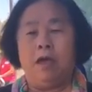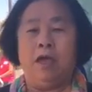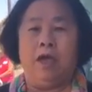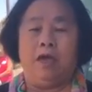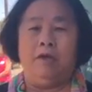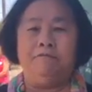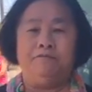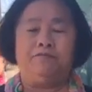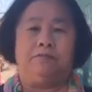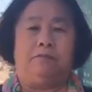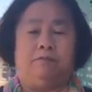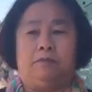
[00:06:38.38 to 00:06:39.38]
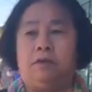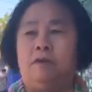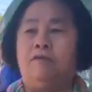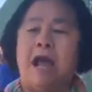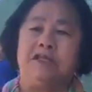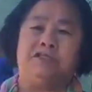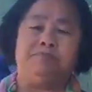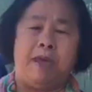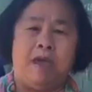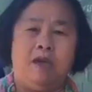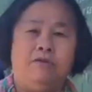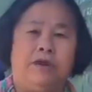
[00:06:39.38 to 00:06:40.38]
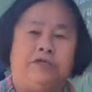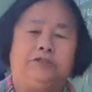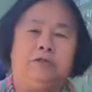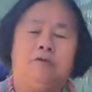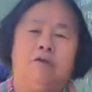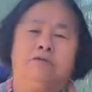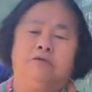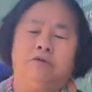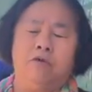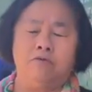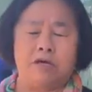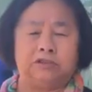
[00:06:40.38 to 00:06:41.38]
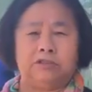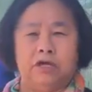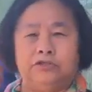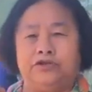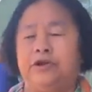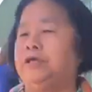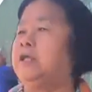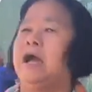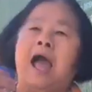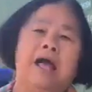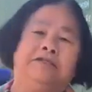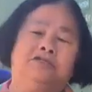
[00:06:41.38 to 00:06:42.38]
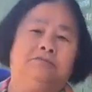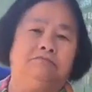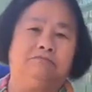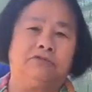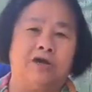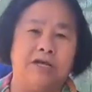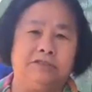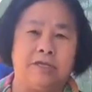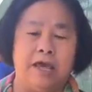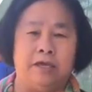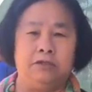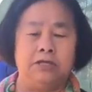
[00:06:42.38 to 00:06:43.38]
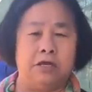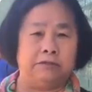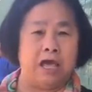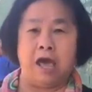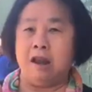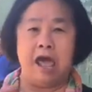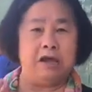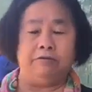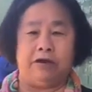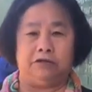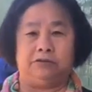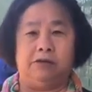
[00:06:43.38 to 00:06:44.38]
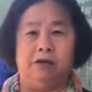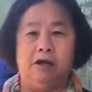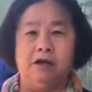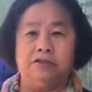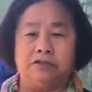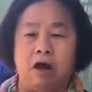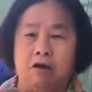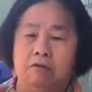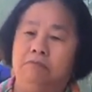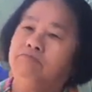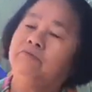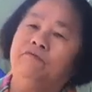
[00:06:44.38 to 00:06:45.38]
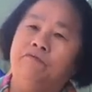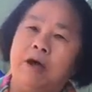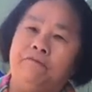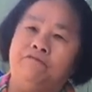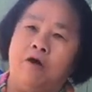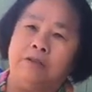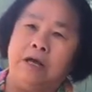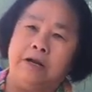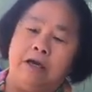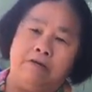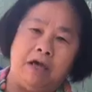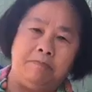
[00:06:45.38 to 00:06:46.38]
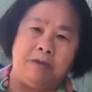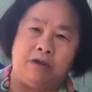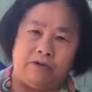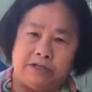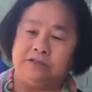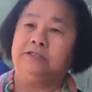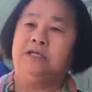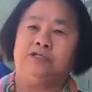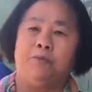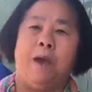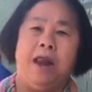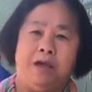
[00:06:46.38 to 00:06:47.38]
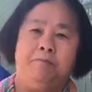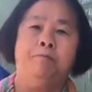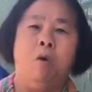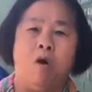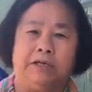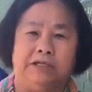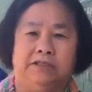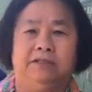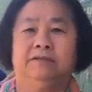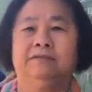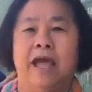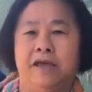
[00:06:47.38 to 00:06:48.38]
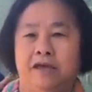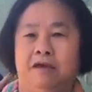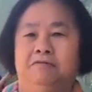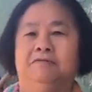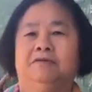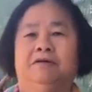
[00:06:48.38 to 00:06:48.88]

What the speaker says: If you can't speak English, you go to local surgery, they can translate in their language. So for the new immigrants, it's very important. Thank you.